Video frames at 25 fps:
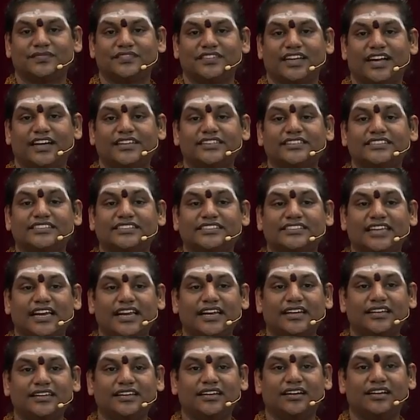
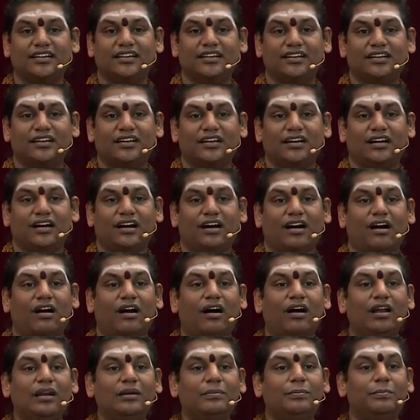Understand?
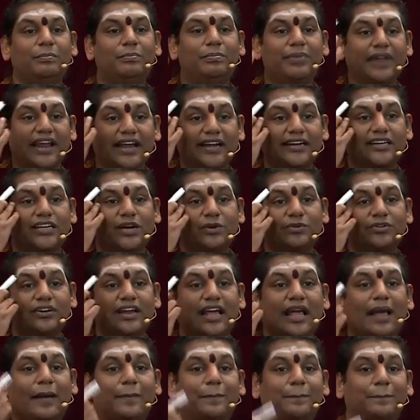All breakdown
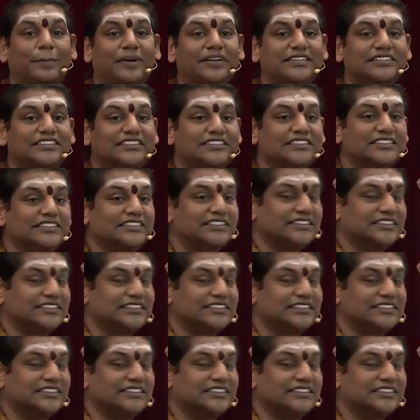happens in